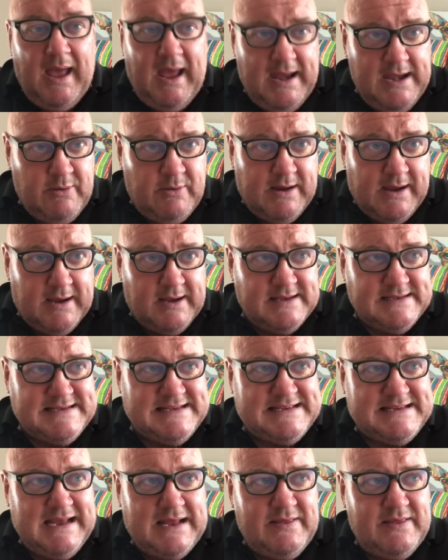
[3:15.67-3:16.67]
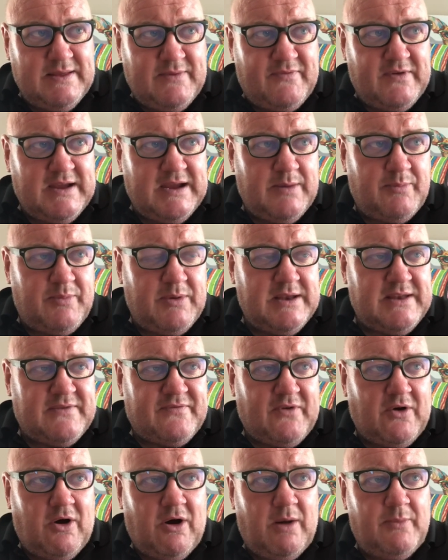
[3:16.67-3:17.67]
Anyway, sent the fingerprints
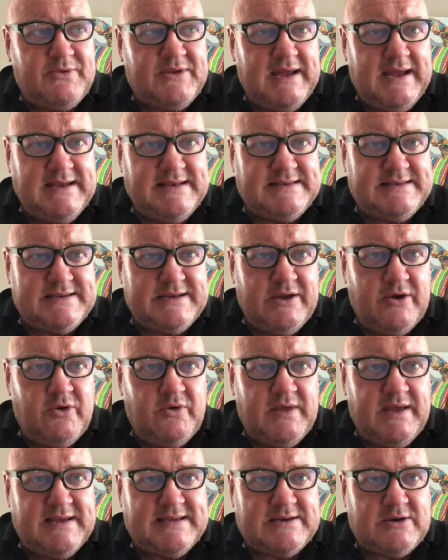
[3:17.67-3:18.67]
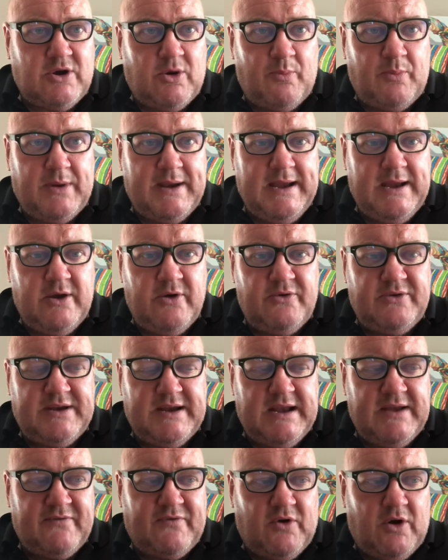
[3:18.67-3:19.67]
forms into this company who
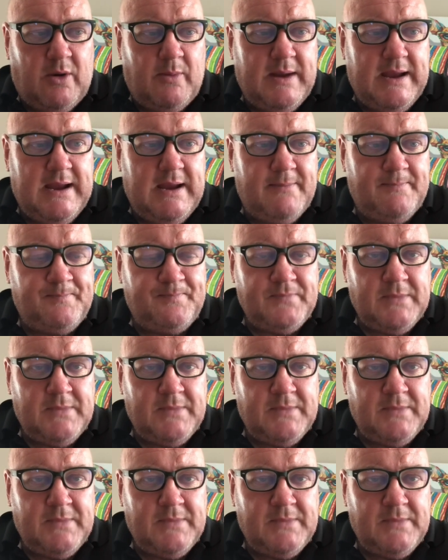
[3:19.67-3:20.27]
did it for me.